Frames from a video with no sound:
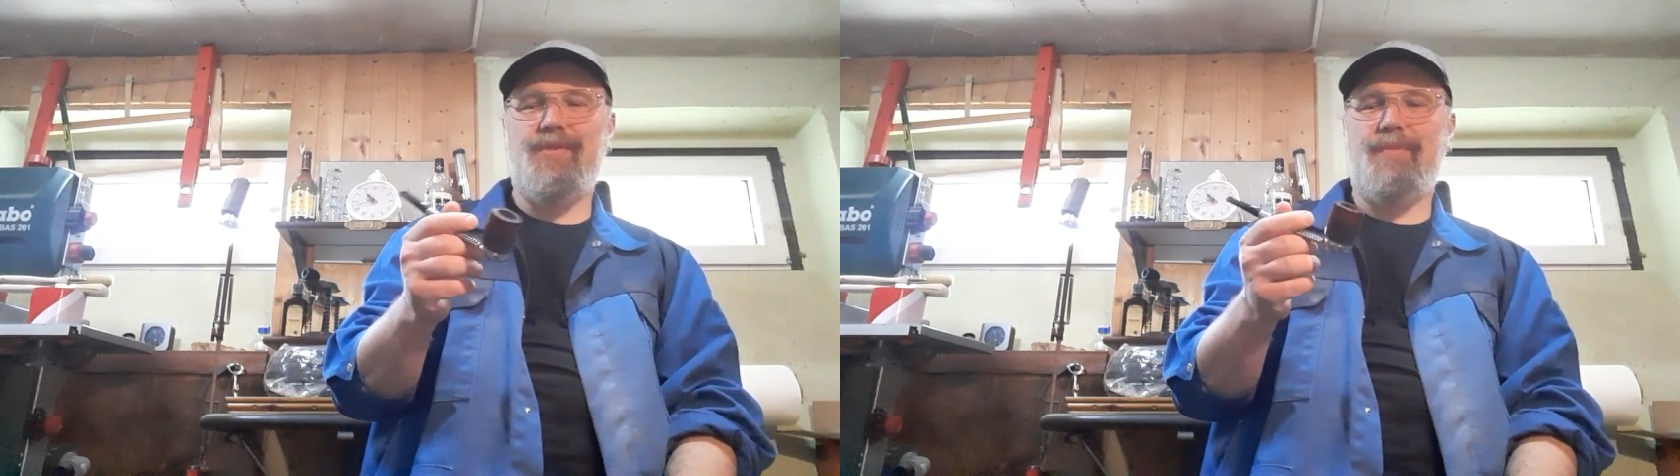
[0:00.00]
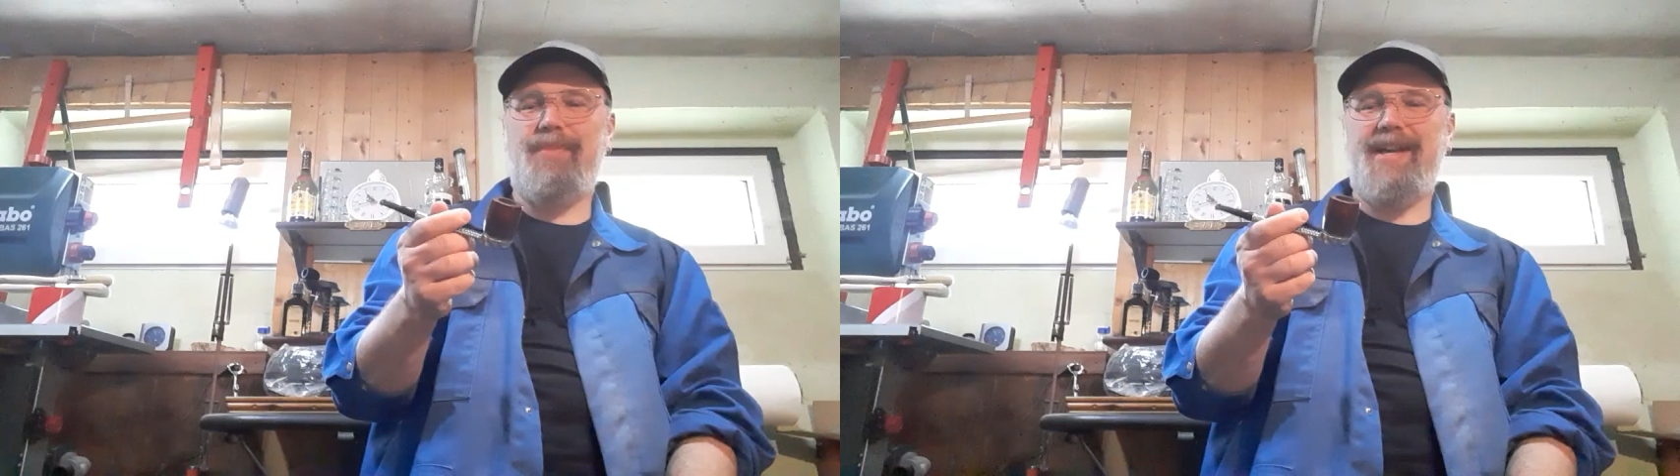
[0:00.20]

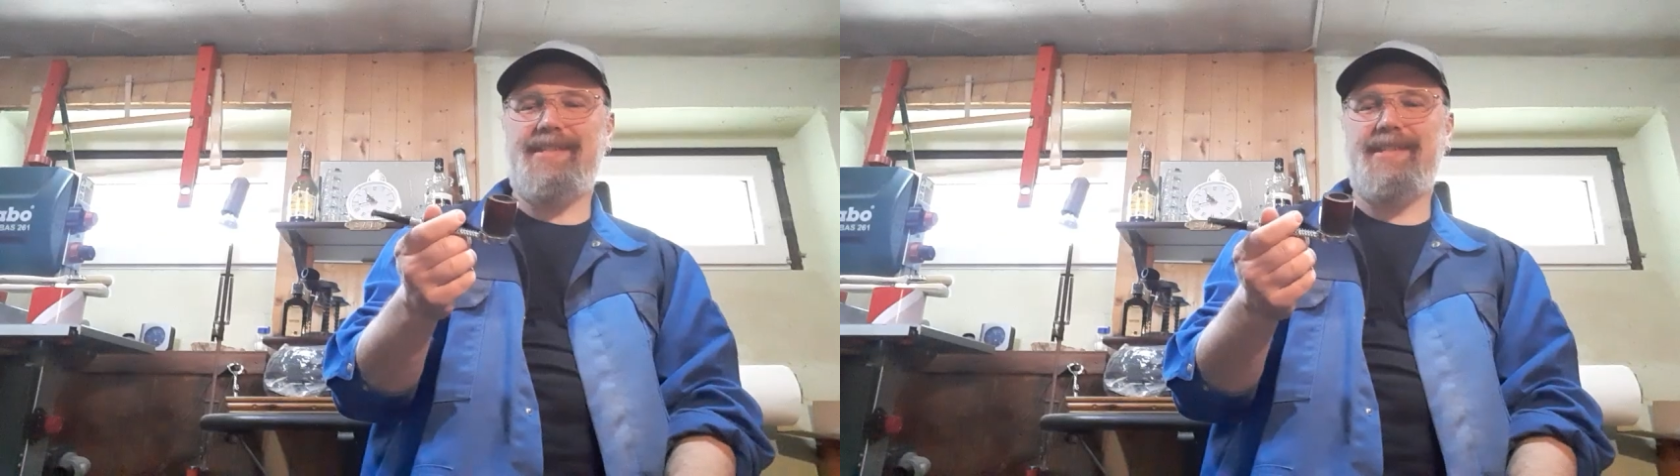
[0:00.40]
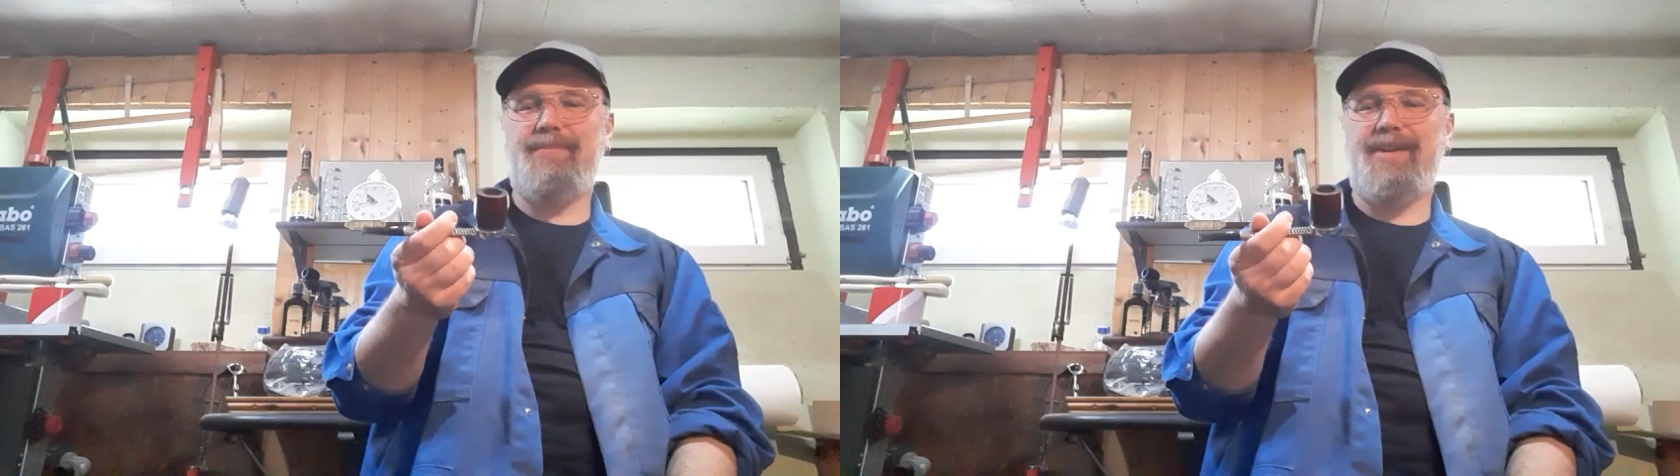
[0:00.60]
were
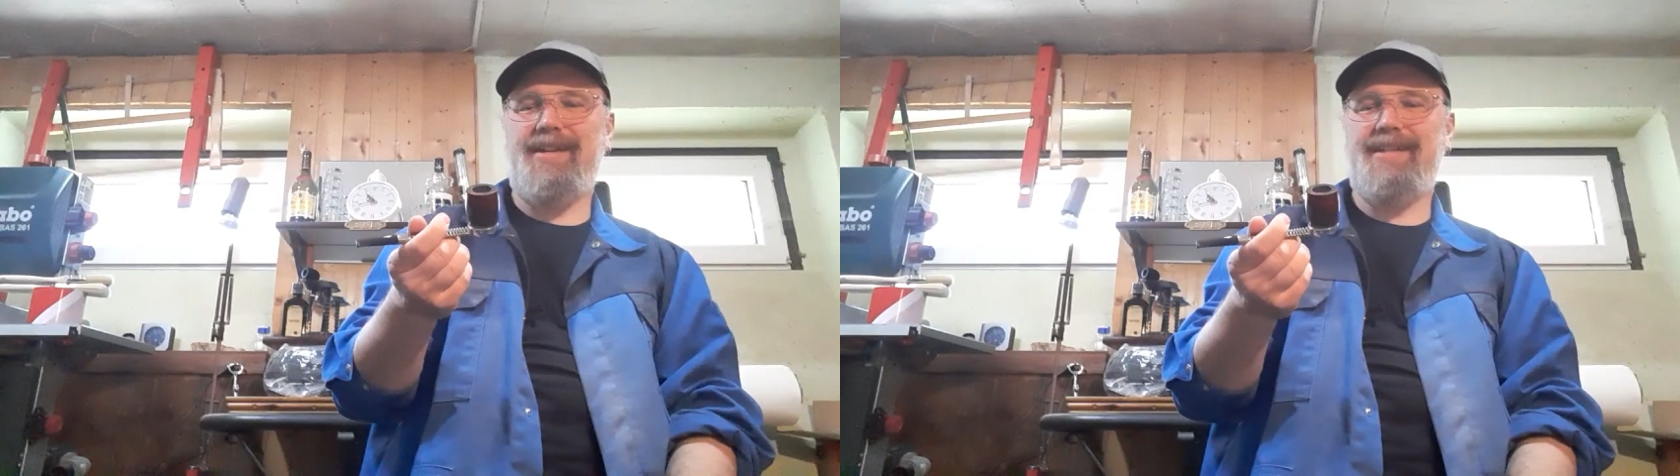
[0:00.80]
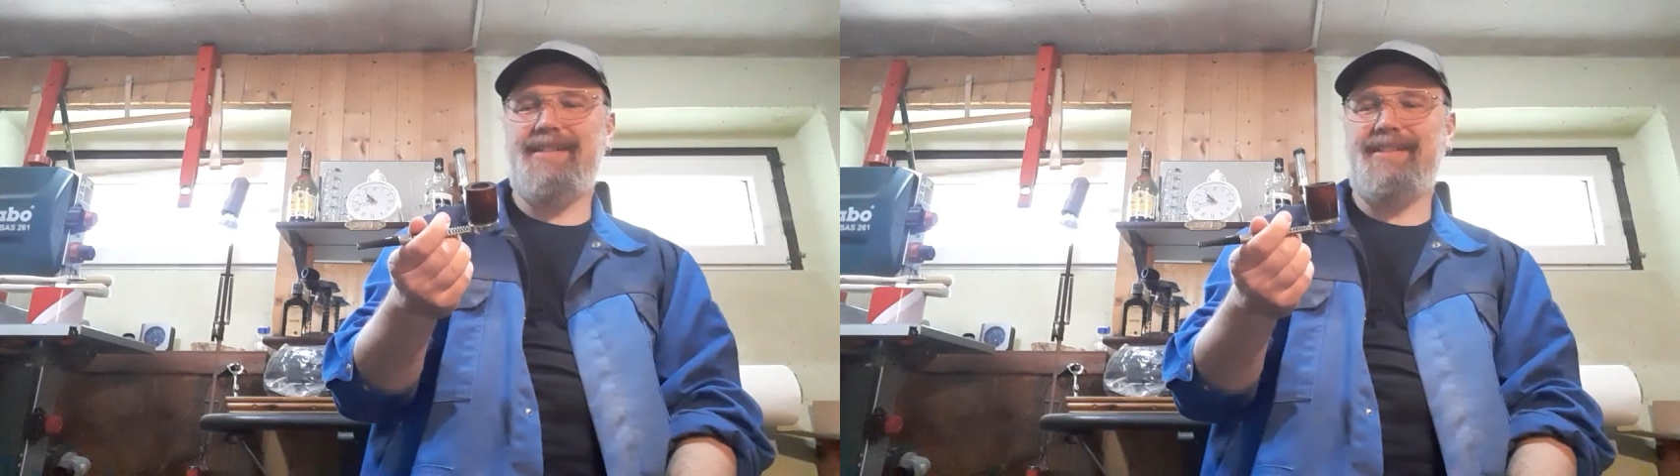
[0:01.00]
passing
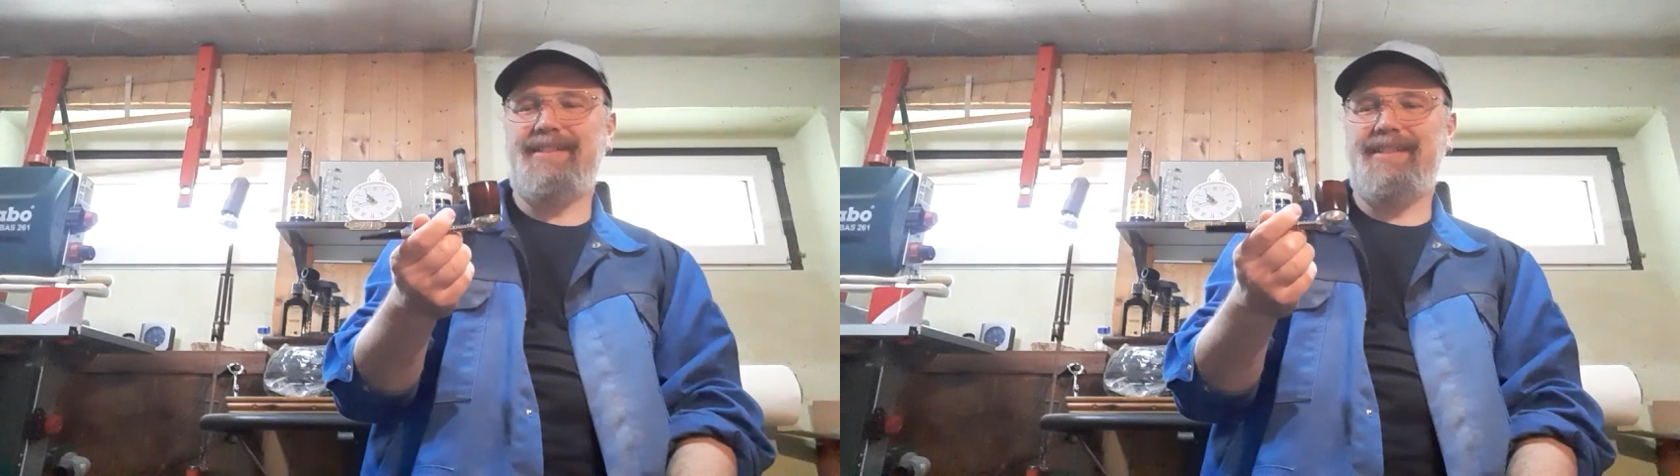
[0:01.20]
by